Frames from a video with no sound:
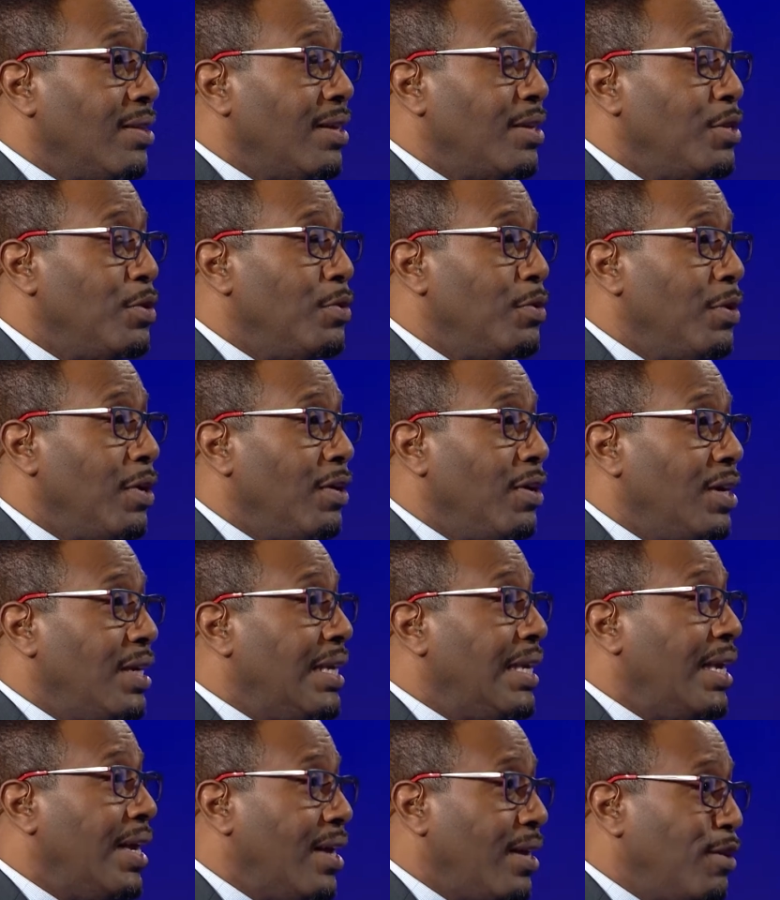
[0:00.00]
thank you
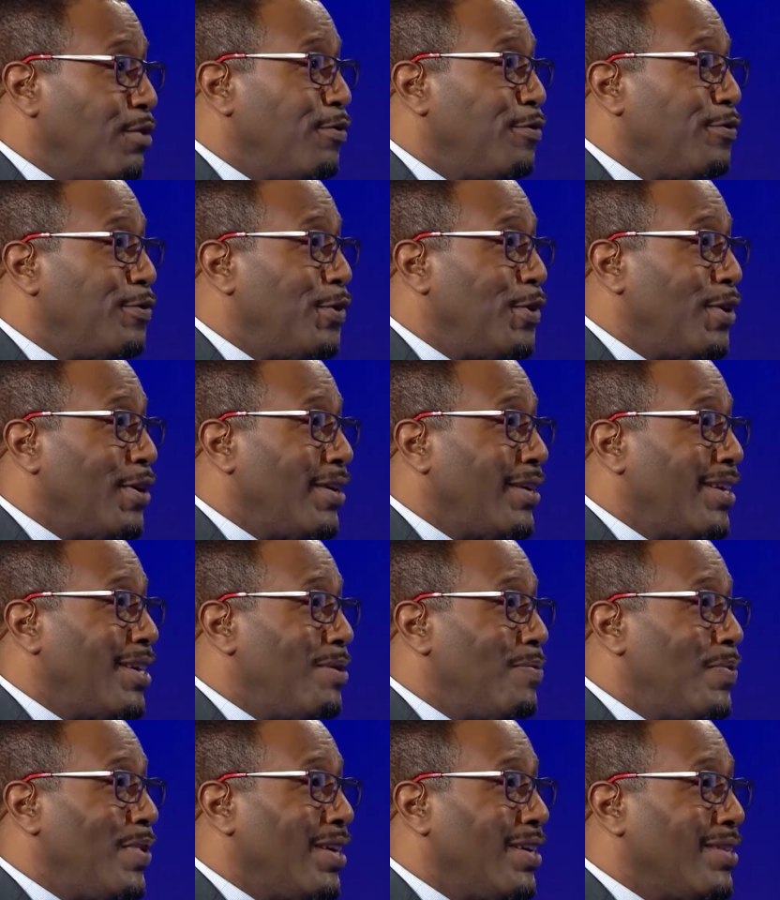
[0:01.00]
again for
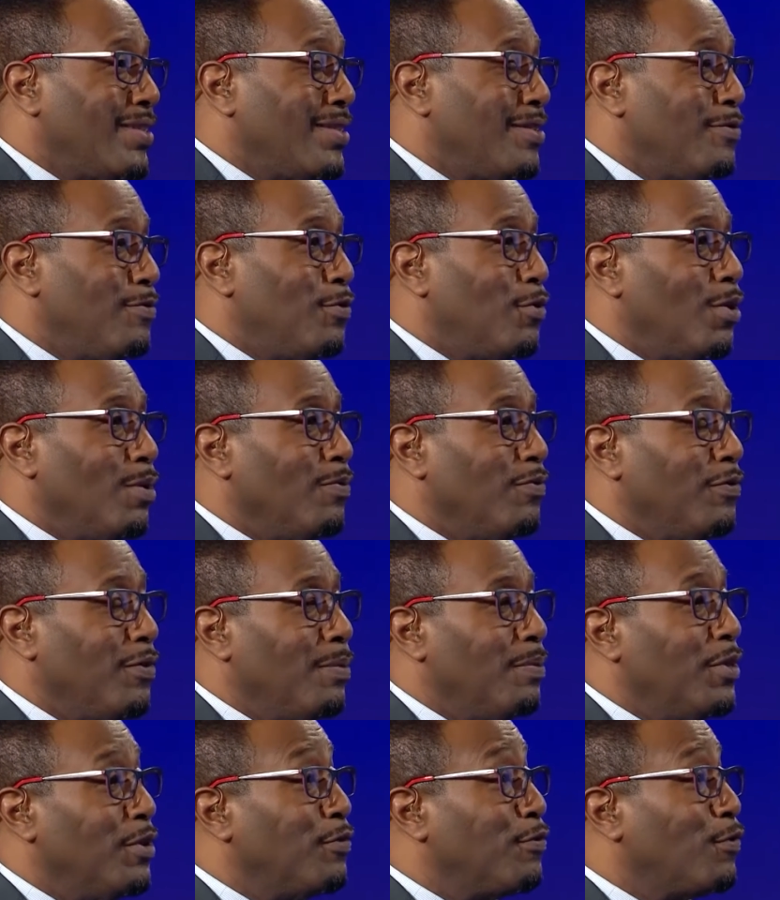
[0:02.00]
keeping us informed
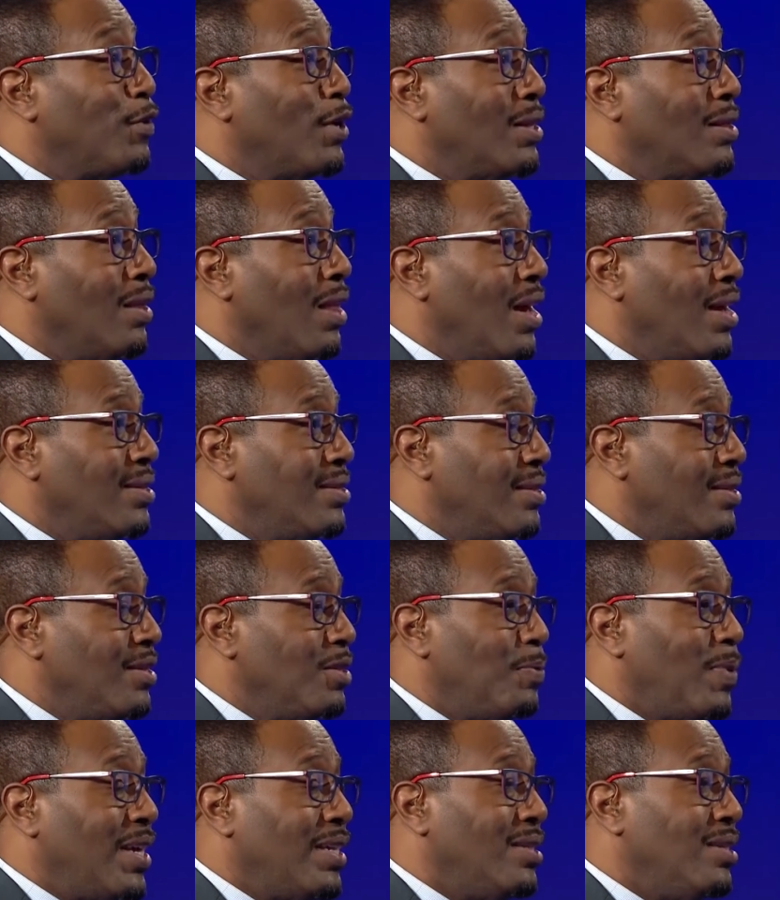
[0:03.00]
from the front lines of
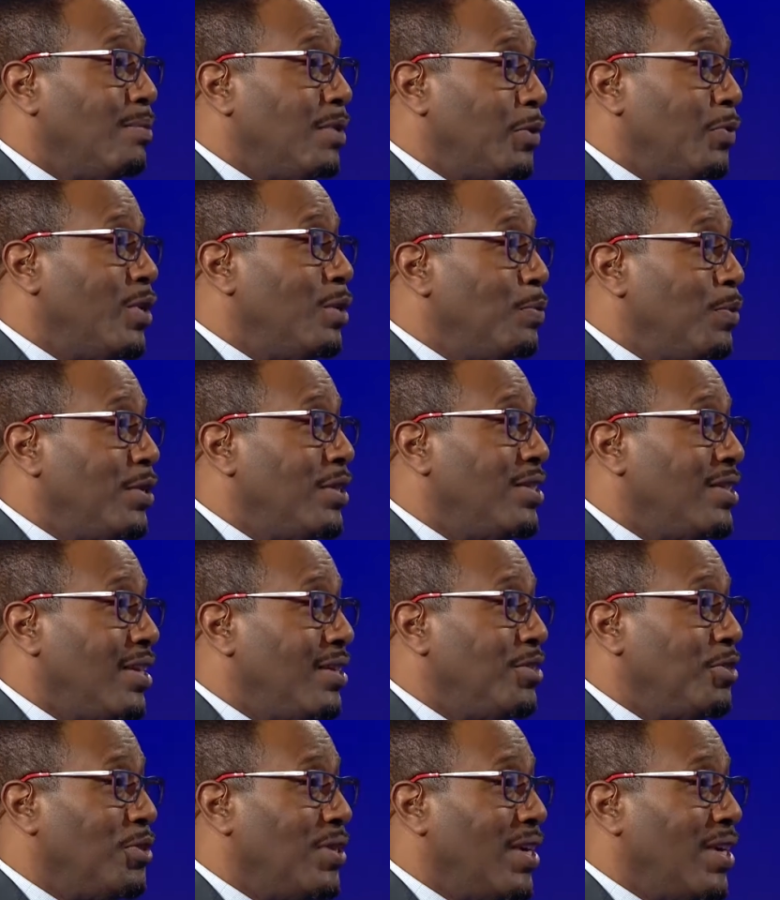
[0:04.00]
this pandemic. We appreciate your